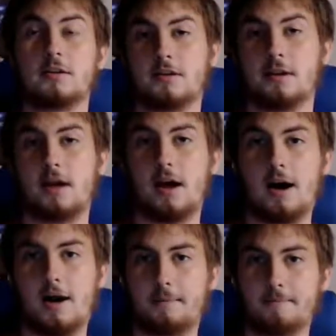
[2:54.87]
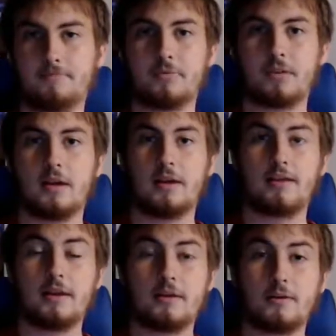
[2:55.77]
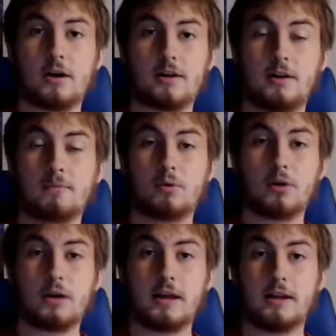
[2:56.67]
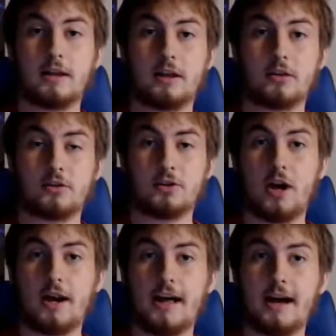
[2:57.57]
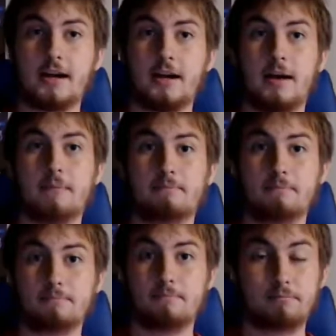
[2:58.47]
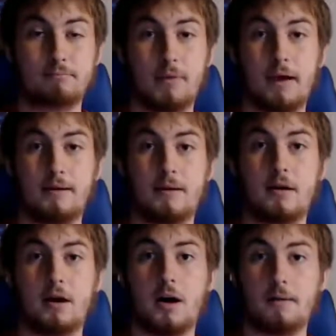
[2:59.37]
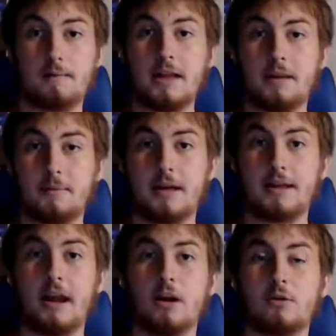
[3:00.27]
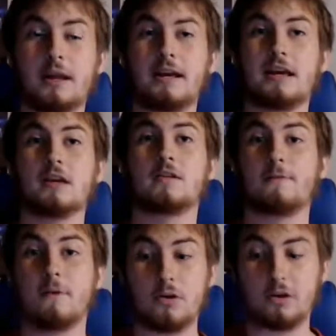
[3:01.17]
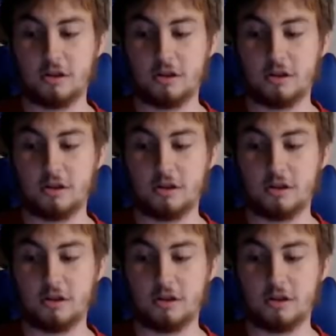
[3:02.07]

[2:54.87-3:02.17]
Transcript: Then you've got Clint Bowyer getting another shot at it, and Matt DiBenedetto getting his first